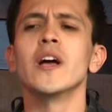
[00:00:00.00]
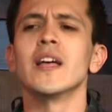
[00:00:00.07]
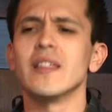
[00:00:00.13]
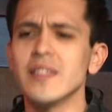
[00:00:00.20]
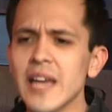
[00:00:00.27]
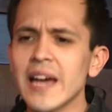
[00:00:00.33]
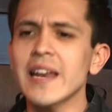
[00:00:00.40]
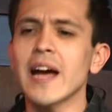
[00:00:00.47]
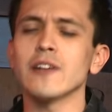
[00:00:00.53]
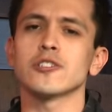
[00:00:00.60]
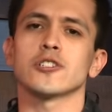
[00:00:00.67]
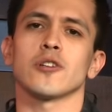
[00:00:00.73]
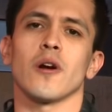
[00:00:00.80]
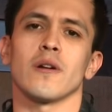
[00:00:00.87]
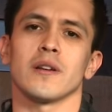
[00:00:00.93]
then I'll
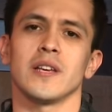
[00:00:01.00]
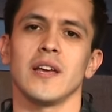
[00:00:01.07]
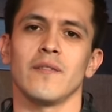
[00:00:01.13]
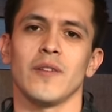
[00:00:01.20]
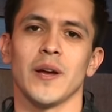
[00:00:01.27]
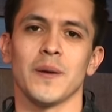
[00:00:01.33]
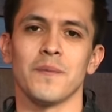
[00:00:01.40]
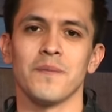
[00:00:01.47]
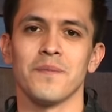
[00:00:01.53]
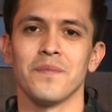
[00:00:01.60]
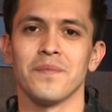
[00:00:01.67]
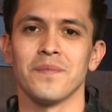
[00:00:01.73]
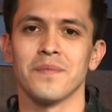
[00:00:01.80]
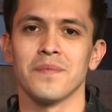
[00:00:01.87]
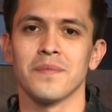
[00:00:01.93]
start giving.
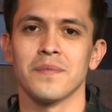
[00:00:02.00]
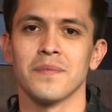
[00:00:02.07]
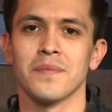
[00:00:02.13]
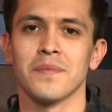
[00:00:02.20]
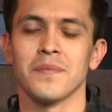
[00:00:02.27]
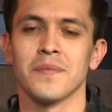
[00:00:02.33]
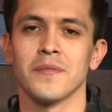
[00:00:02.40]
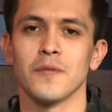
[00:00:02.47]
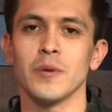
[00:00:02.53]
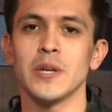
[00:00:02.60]
We